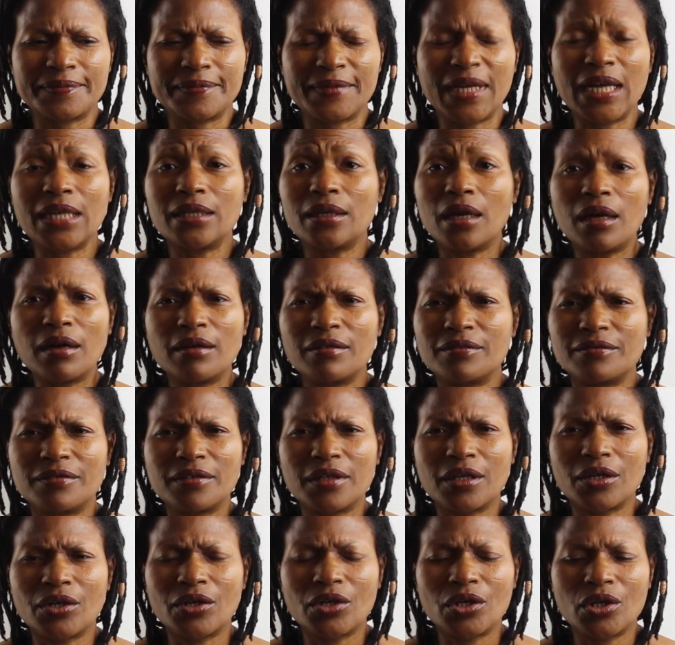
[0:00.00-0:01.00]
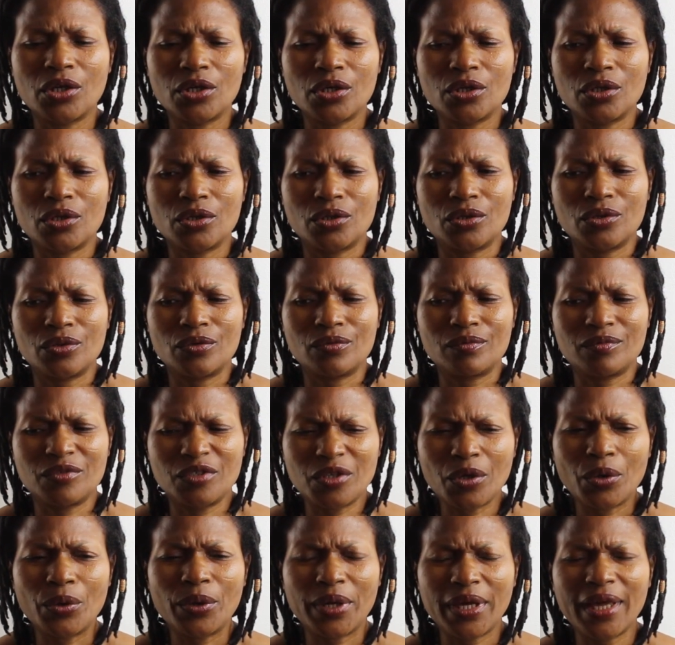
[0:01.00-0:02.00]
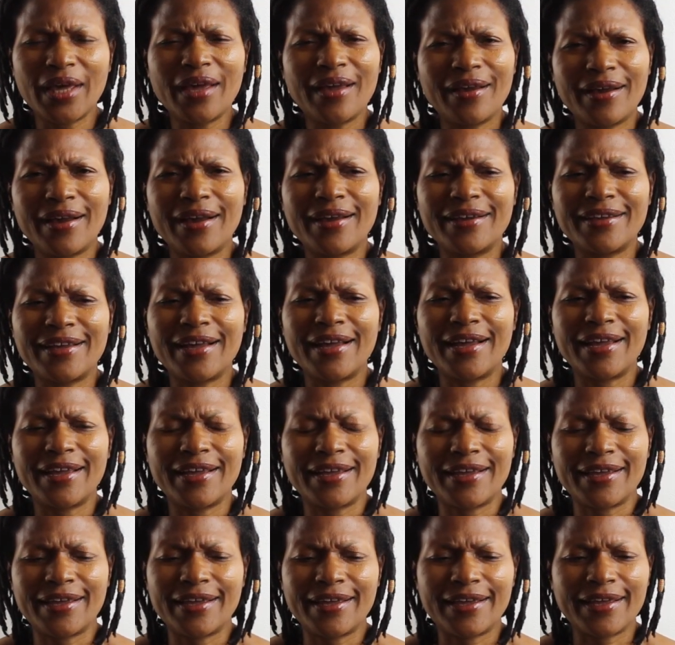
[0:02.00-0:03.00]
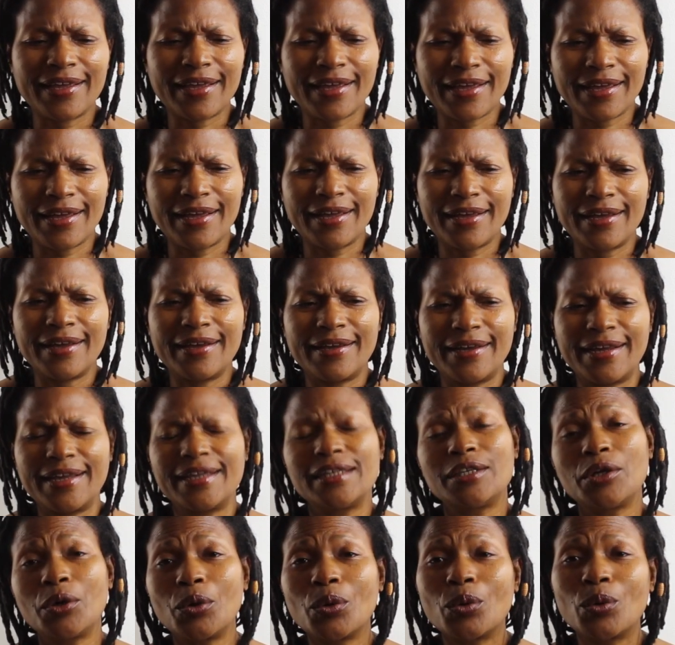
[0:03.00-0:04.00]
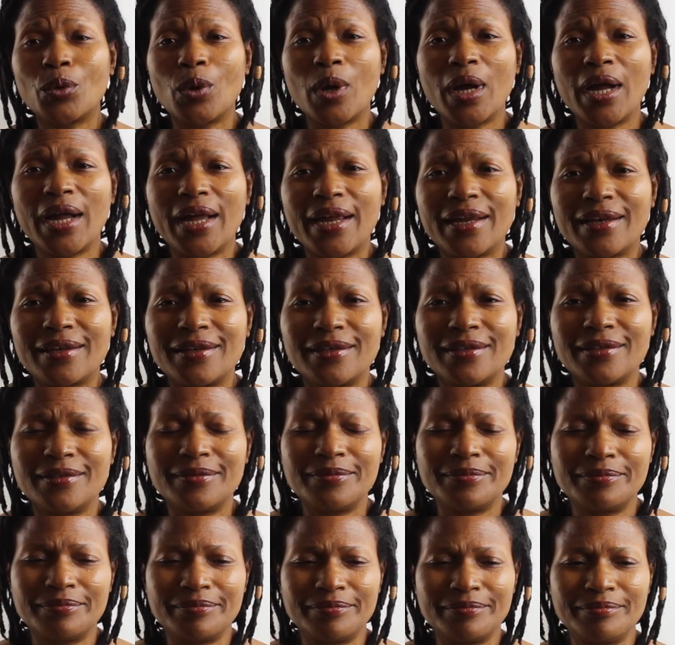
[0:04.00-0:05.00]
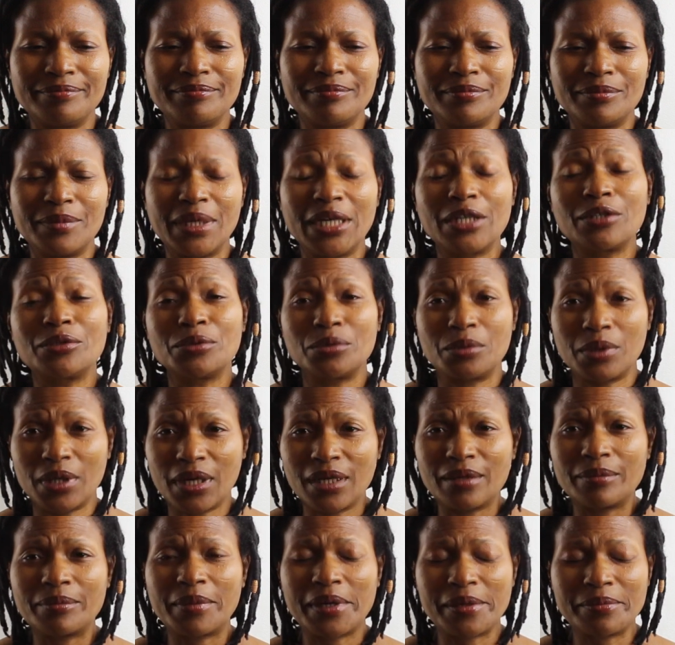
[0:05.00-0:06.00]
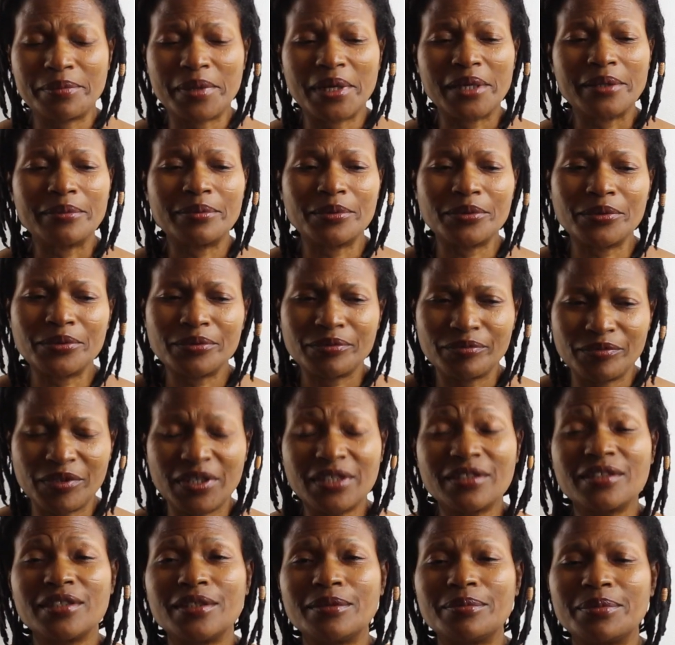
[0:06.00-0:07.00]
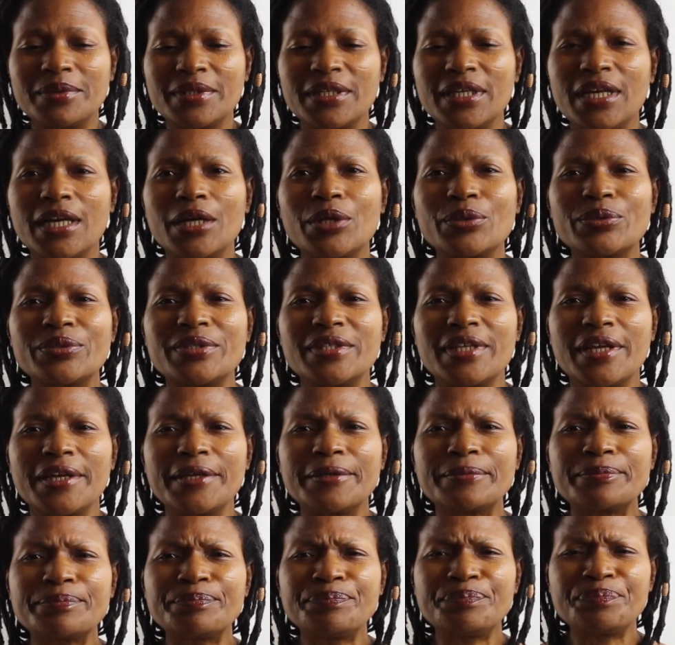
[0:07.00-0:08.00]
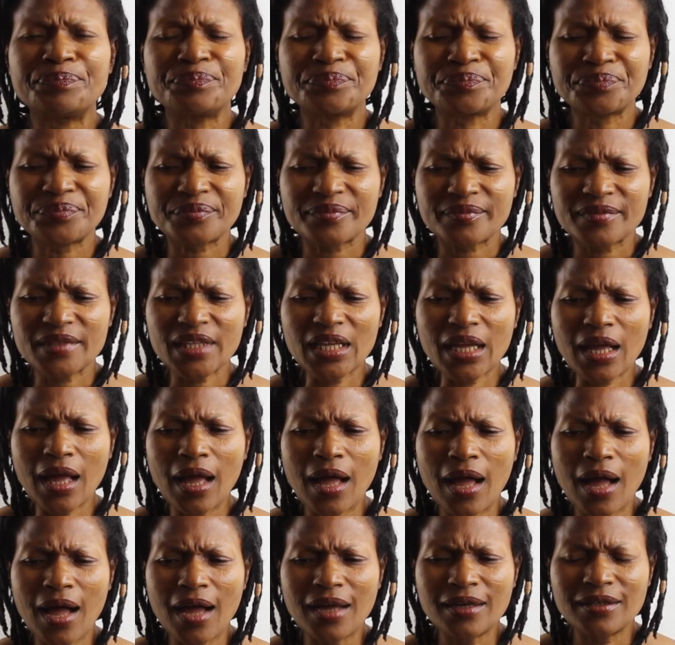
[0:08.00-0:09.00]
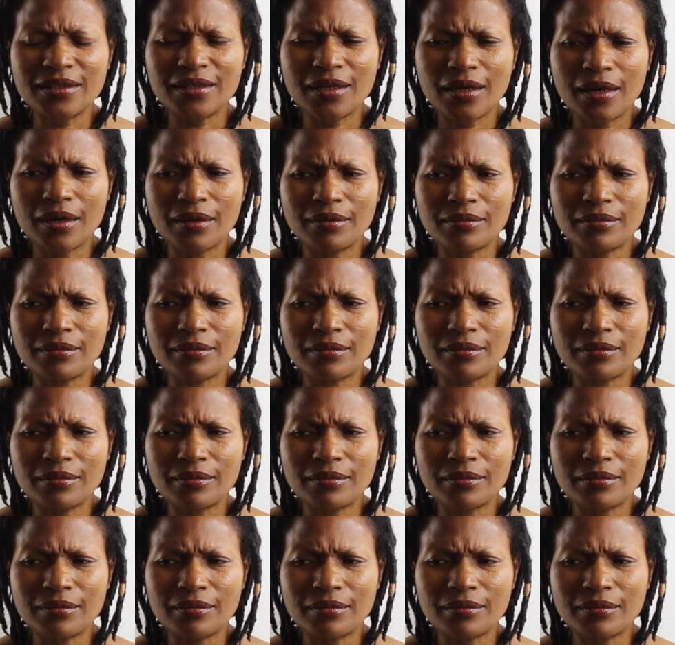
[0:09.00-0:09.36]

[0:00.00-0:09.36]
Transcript: I love. So yeah, I know quite my Quran, my Bible, reasonably, I would say. And